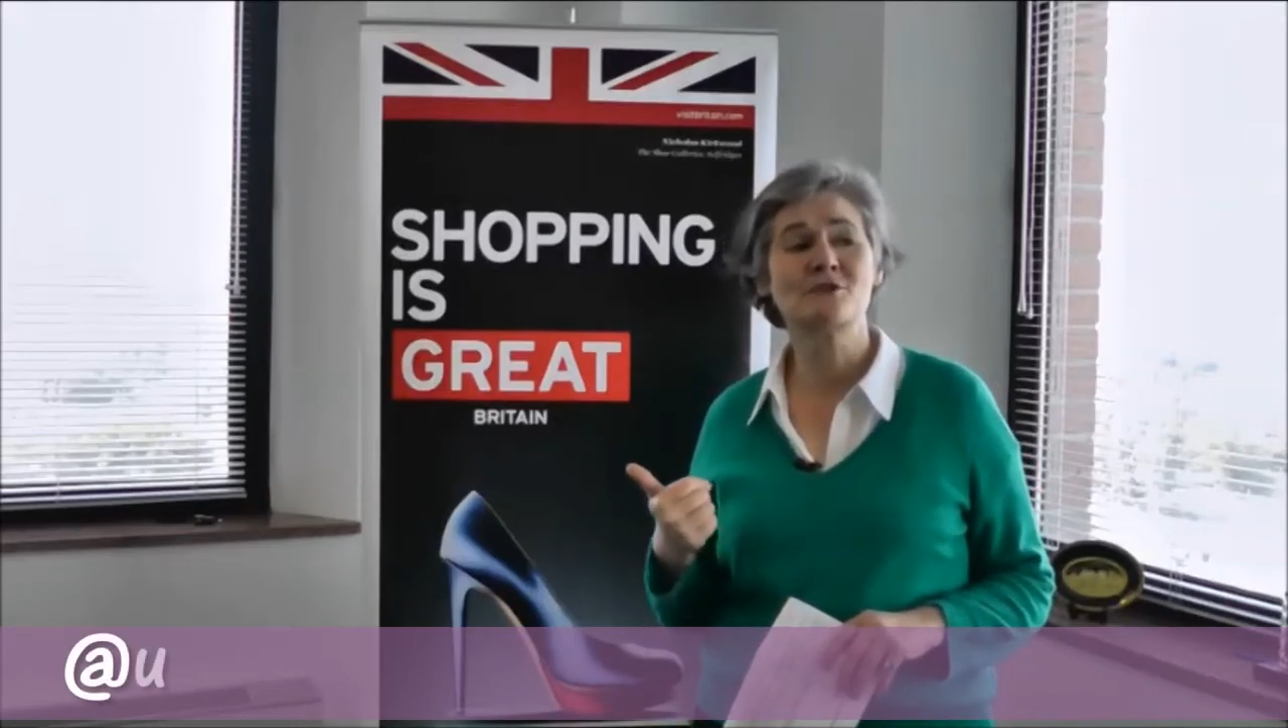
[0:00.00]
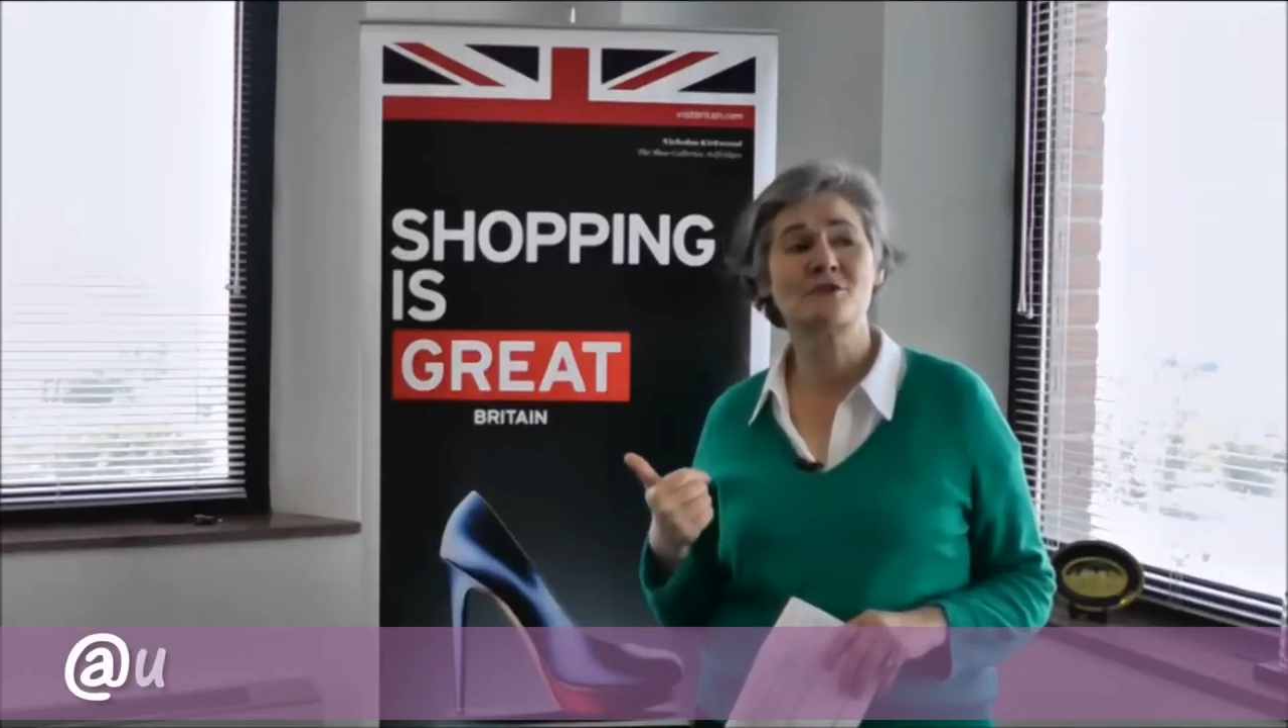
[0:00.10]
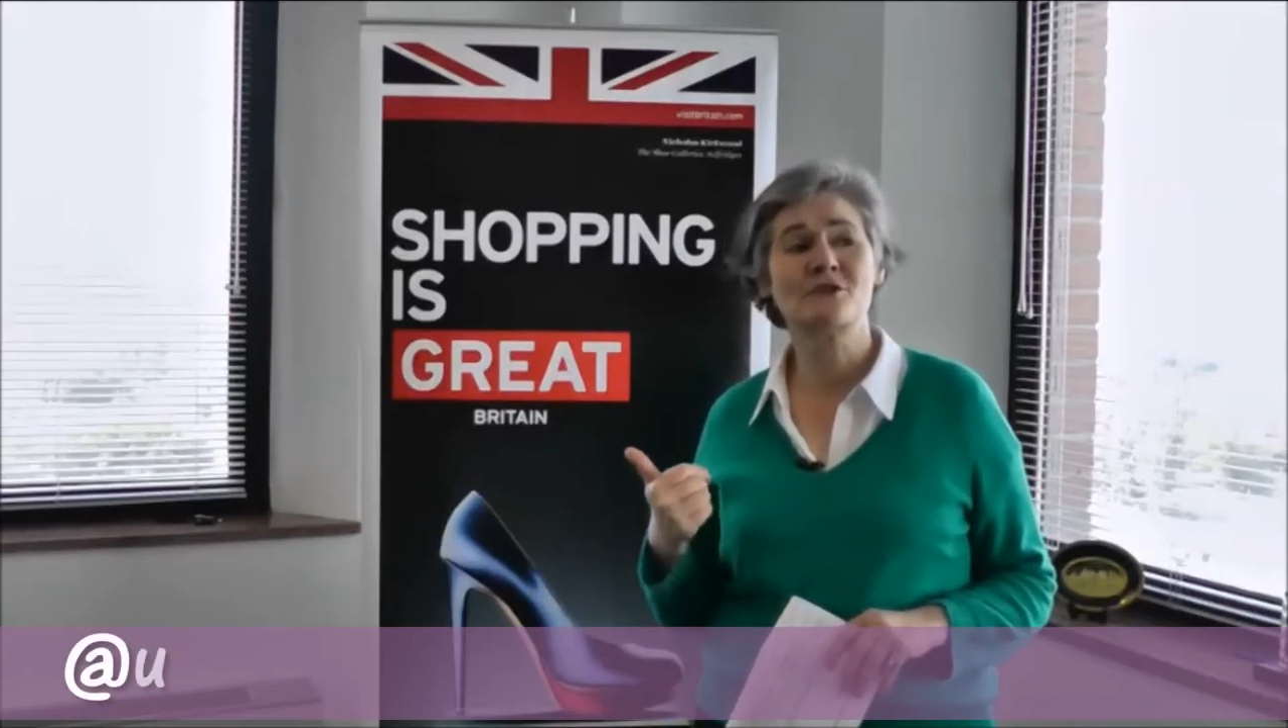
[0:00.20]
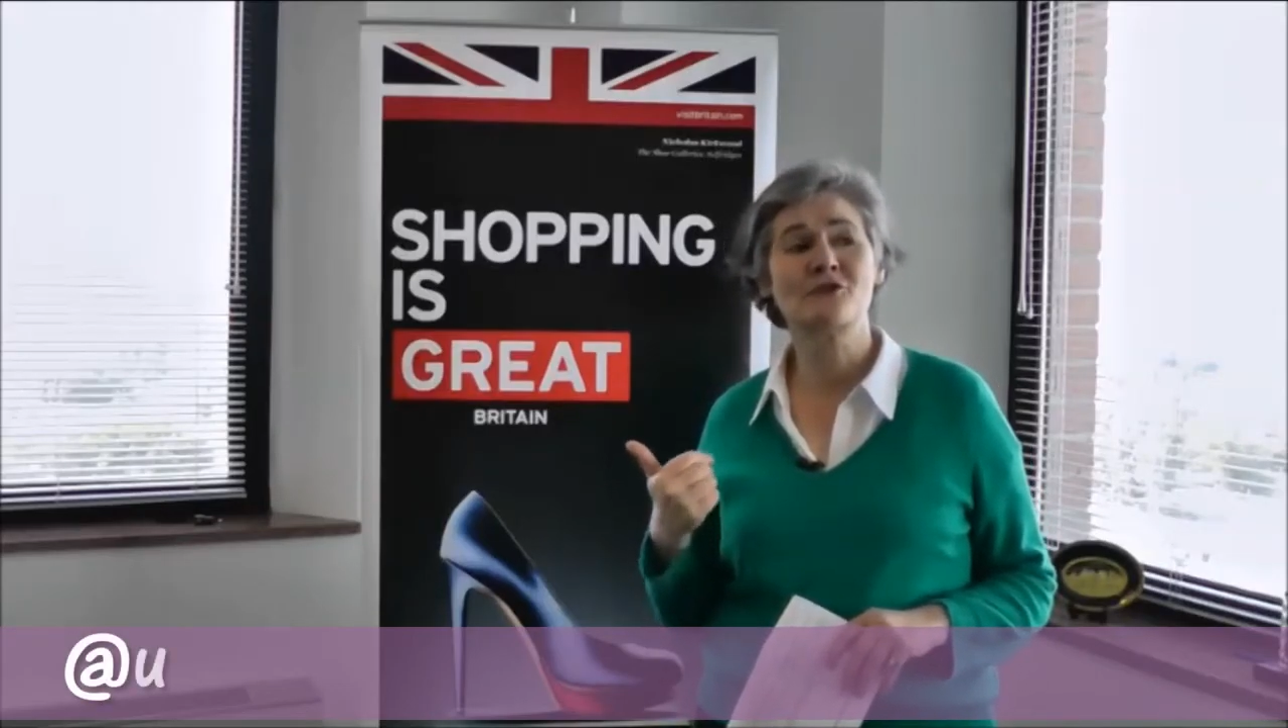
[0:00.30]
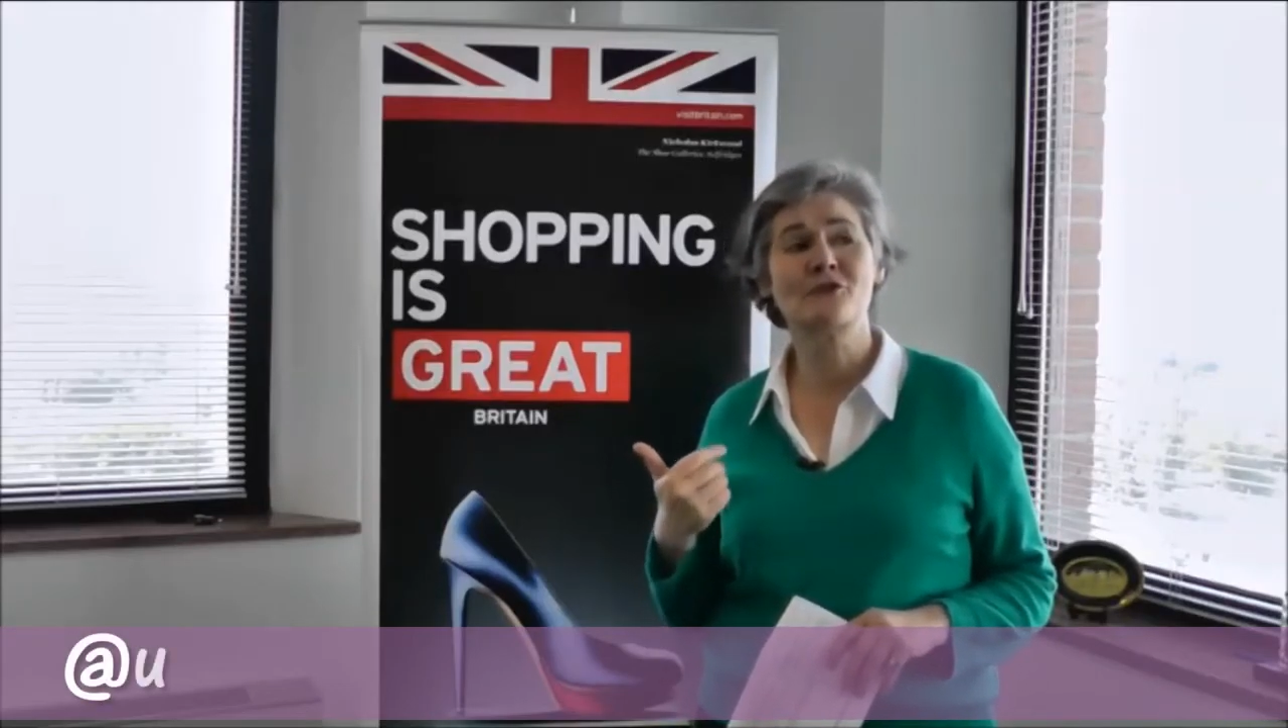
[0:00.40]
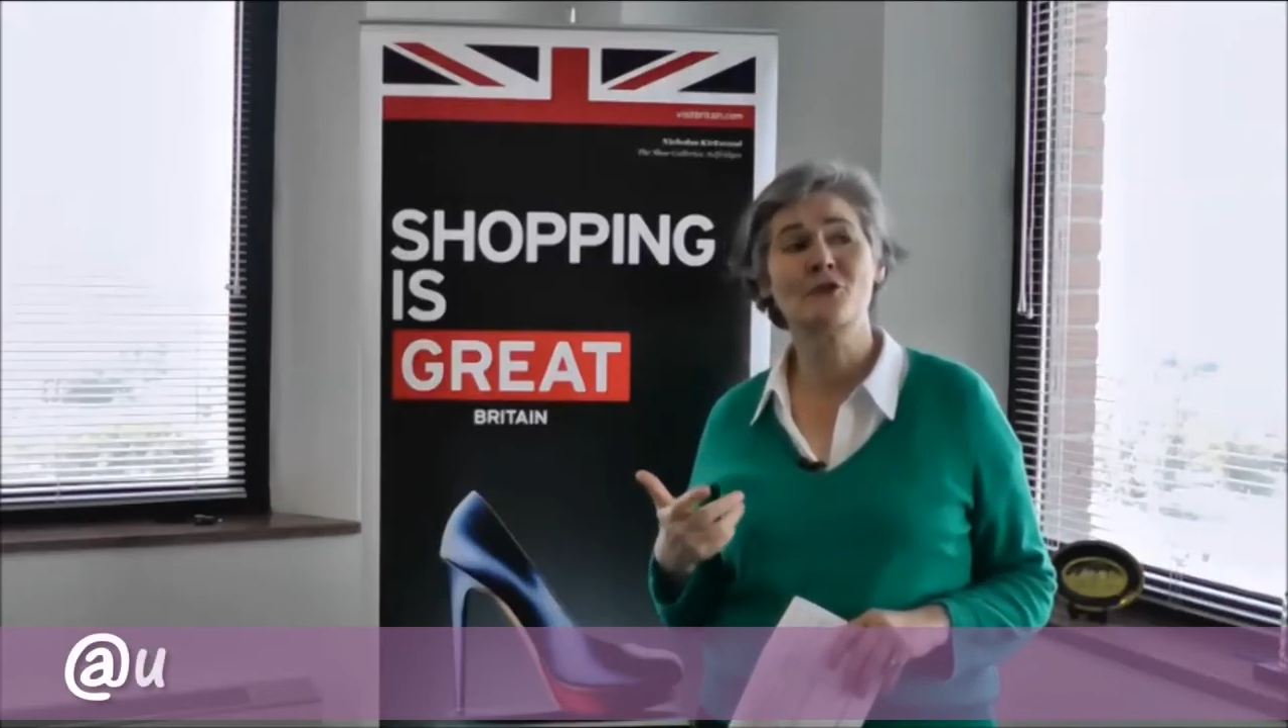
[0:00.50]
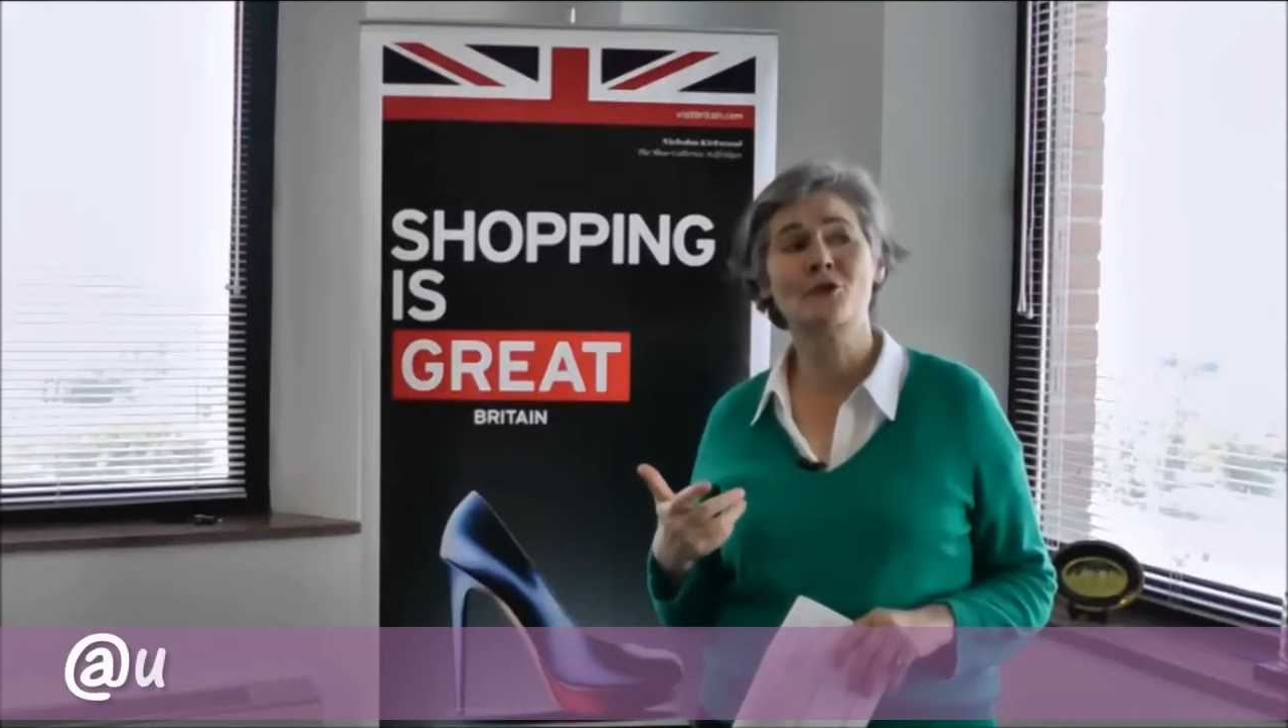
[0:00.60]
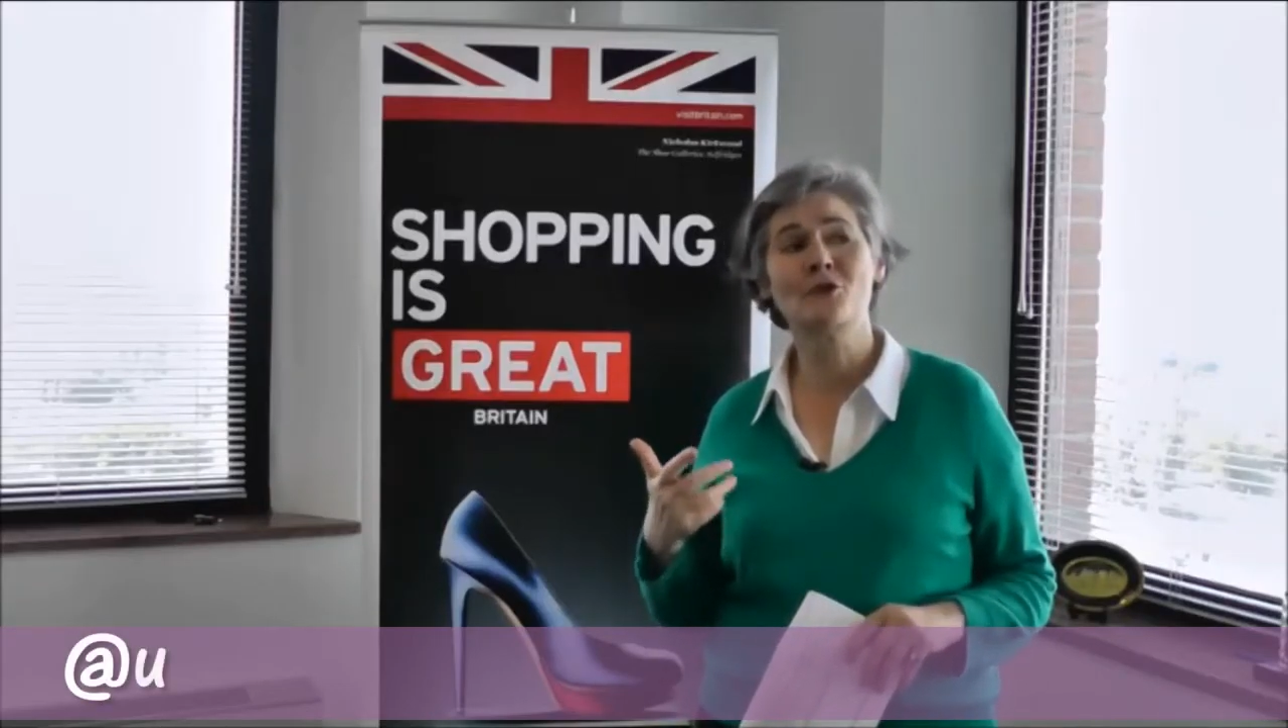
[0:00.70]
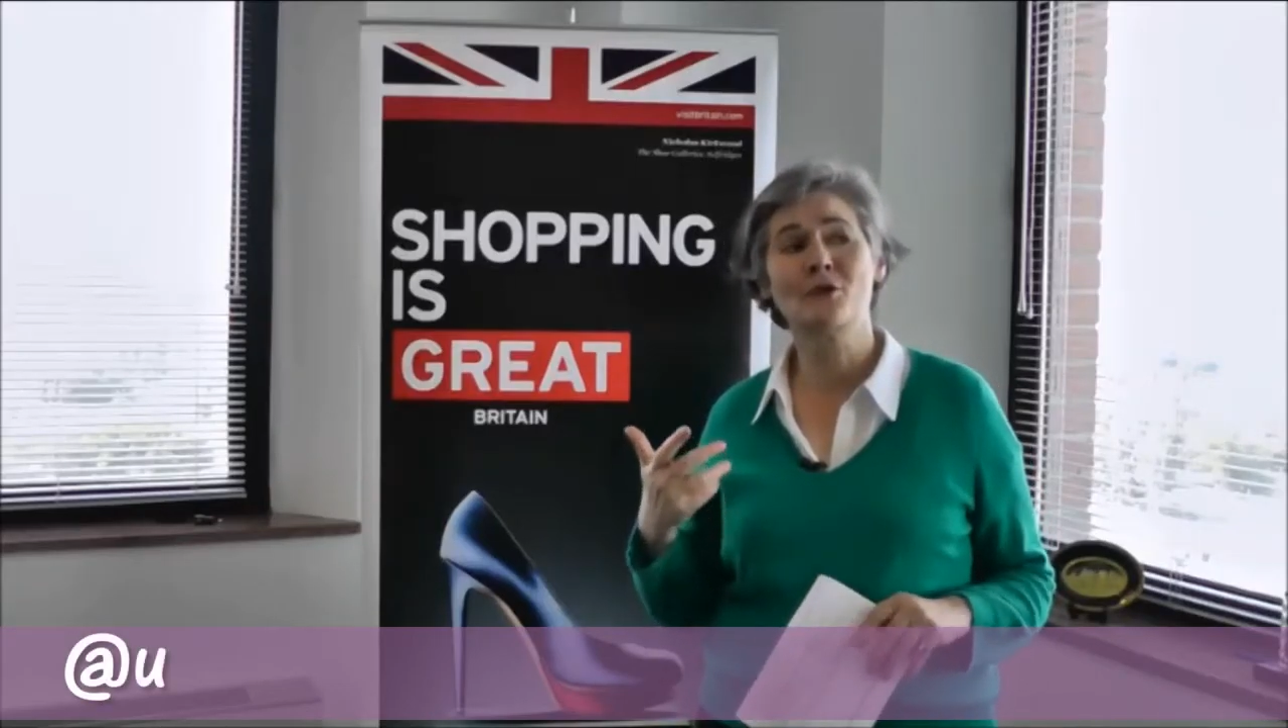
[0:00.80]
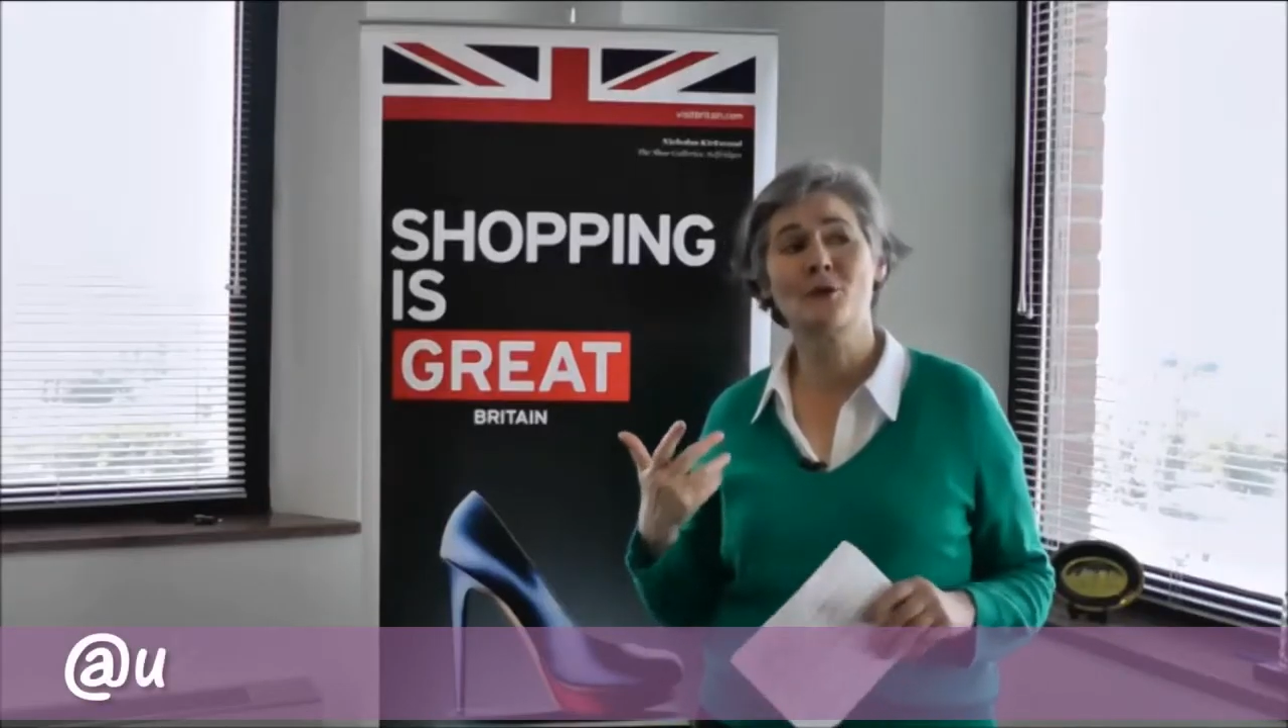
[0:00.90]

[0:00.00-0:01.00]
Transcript: there are four